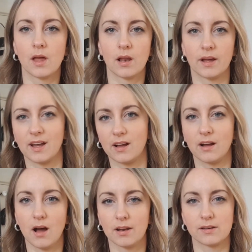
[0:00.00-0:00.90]
like
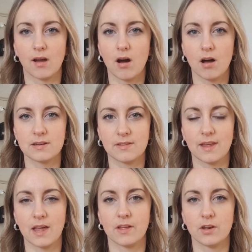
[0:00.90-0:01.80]
a coloured card in
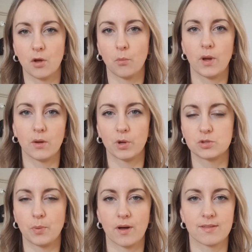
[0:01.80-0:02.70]
there, they know which
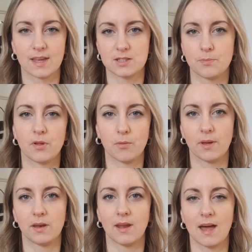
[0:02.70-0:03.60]
basket to put them
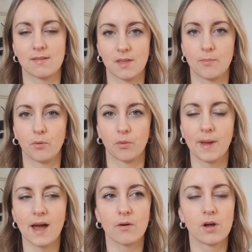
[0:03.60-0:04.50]
in as they pull them
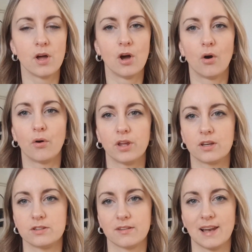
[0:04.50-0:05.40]
out. Or you
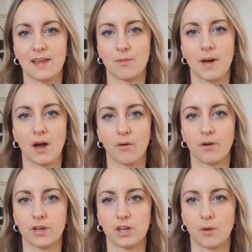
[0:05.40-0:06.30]
can just lay them out,
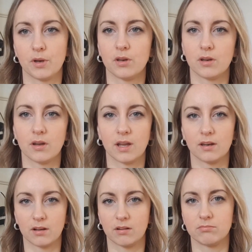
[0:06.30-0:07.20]
you know,
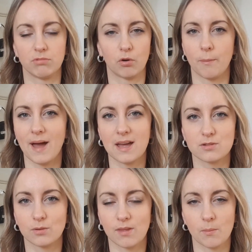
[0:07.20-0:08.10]
on a
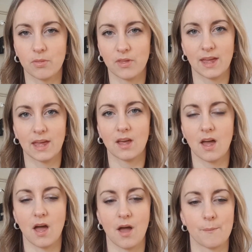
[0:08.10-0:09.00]
mat or something,
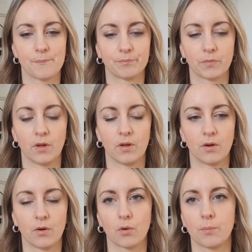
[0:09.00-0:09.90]

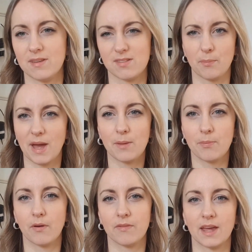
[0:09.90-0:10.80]
or a piece of
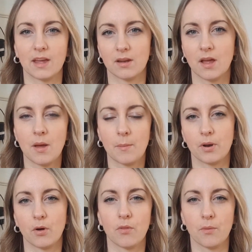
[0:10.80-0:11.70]
paper, and they can
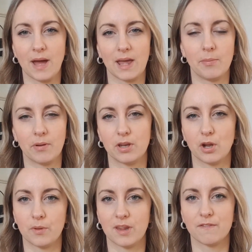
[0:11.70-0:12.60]
put it on the paper, you
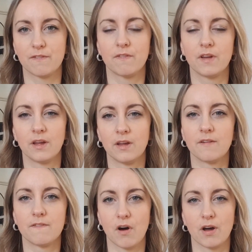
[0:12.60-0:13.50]
know, when they
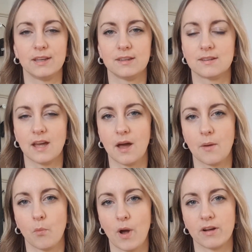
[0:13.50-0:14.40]
find
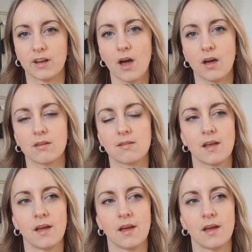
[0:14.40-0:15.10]
where it goes.